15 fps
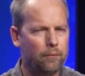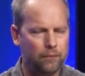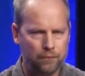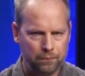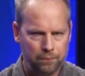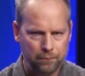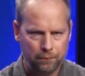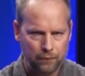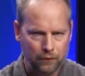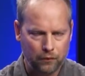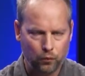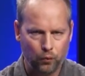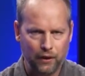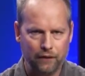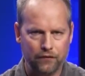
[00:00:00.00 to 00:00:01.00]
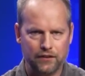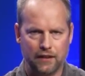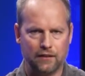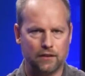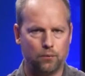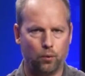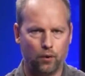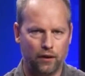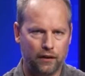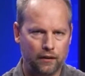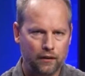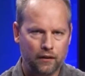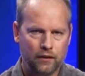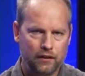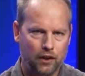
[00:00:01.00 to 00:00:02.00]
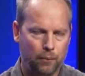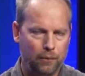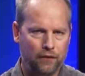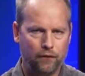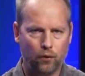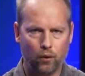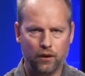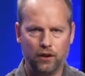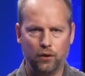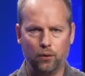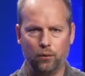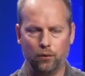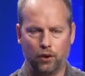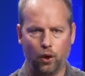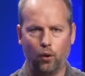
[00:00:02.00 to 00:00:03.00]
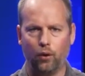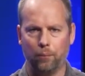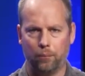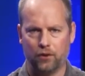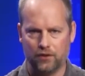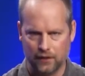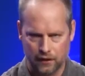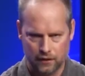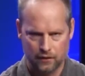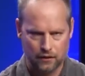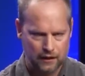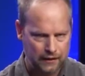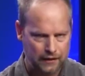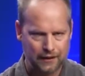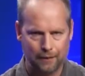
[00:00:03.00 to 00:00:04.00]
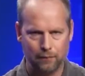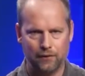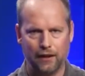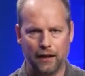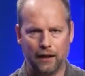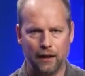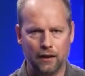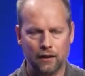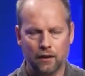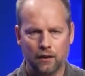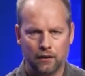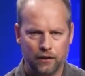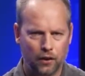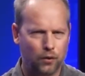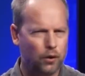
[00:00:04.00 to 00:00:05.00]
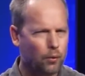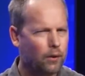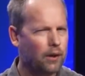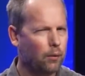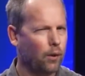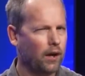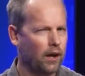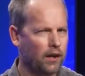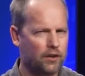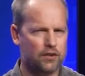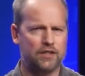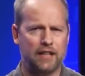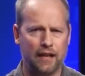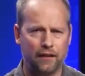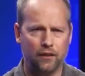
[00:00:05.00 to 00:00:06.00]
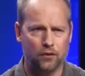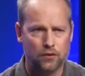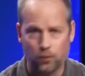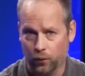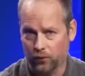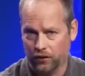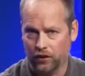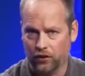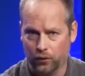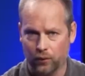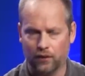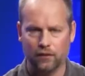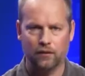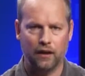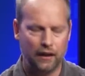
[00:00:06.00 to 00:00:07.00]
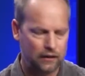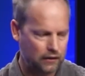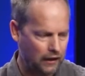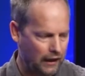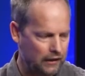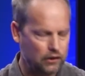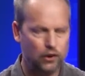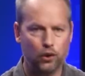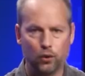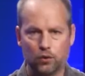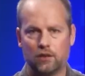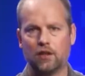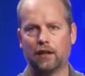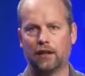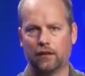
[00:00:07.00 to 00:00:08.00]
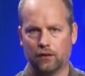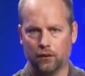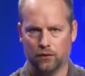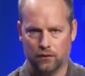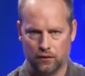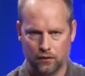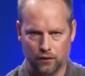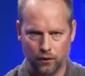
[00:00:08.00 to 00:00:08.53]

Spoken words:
to reemphasize this warning. Before you go and present any type of data, you really want to understand those tools that you're doing and use to get those